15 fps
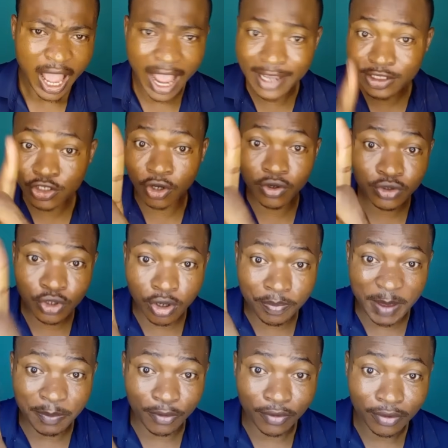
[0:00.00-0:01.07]
I told you
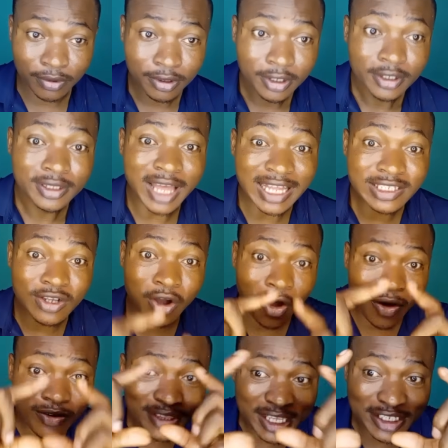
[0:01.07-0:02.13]
people That
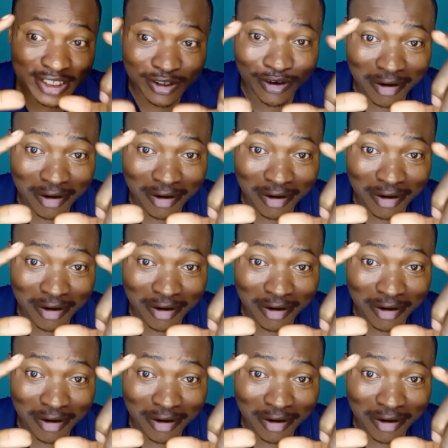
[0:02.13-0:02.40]
all this